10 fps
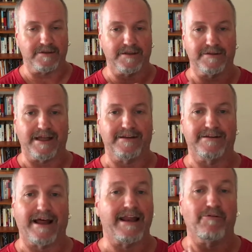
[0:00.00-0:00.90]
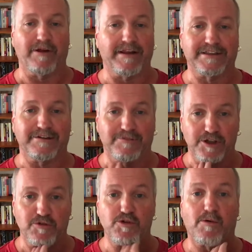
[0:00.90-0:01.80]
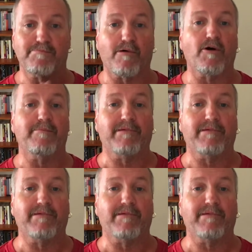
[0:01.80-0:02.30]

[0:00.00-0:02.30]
that anyway. That's you were born a